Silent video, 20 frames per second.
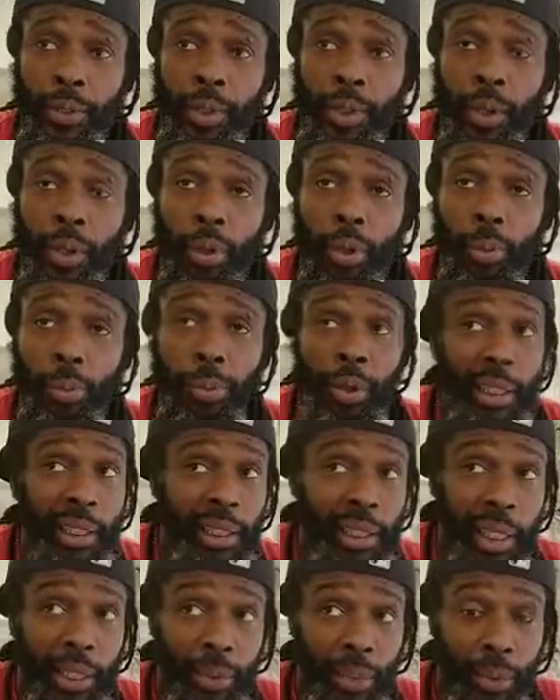So please
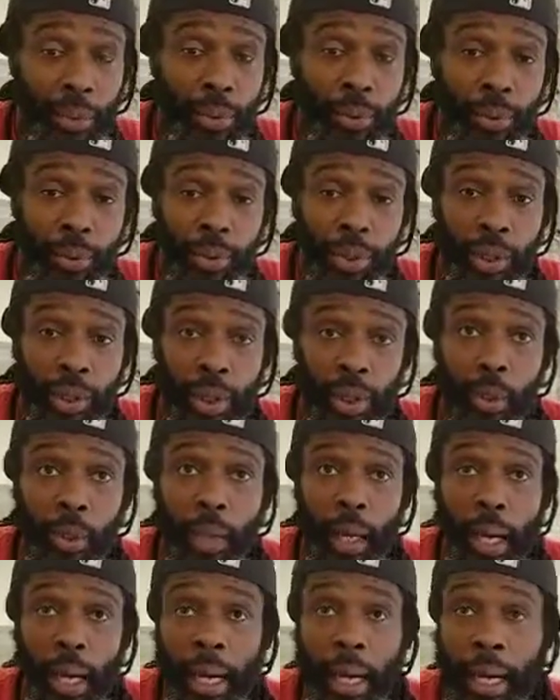stay tuned. You
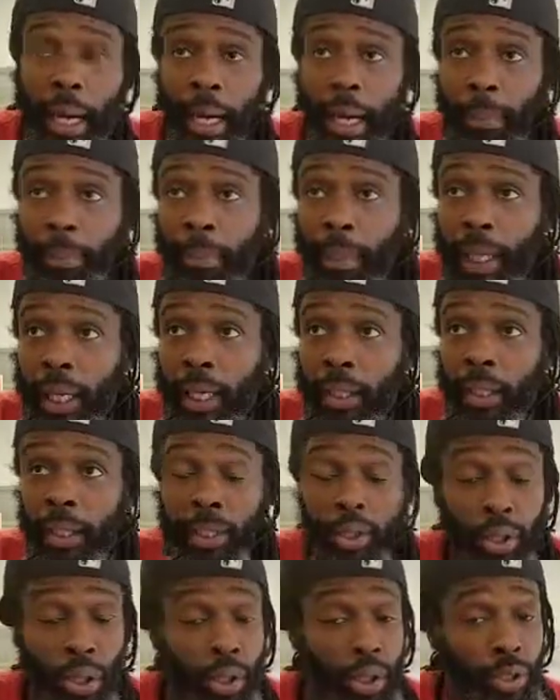know, I, I plan
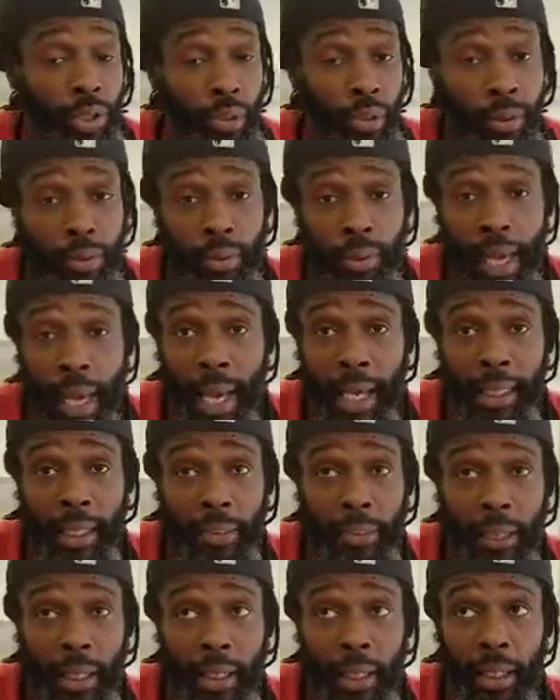as long as you
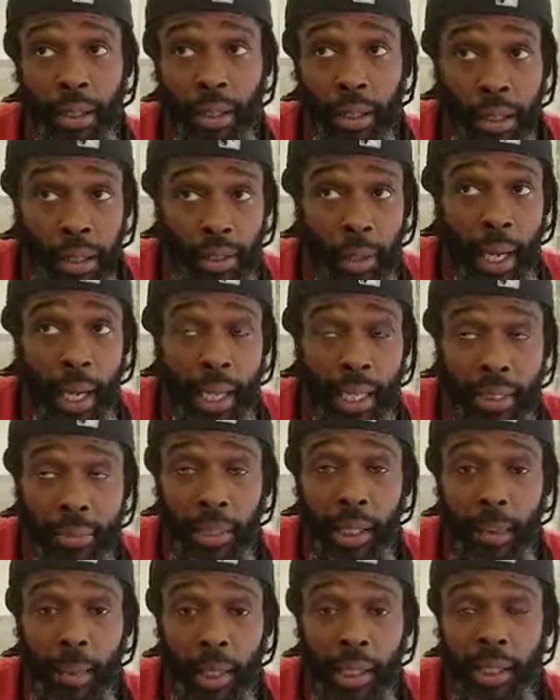ask me, as long as you ask
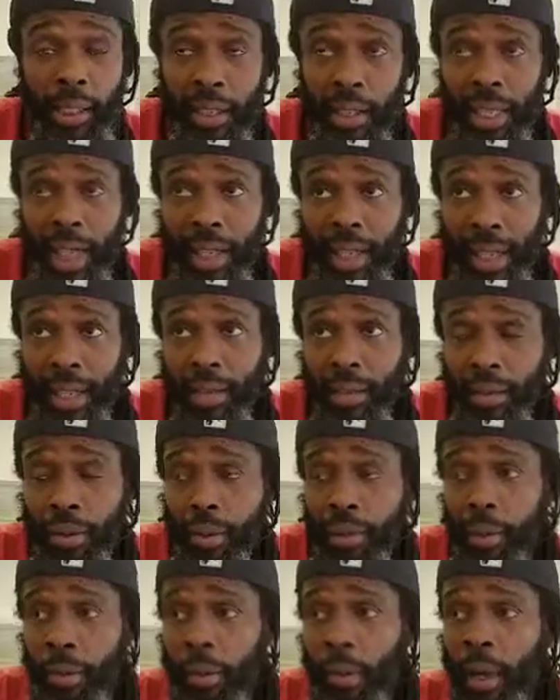me questions, I'll answer
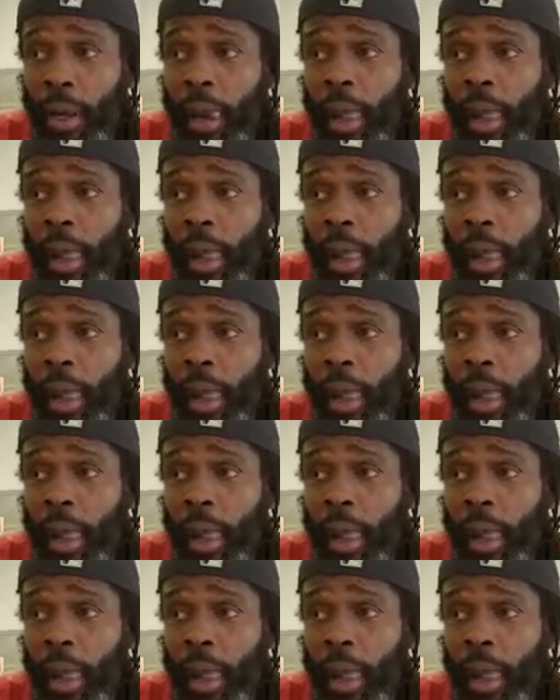them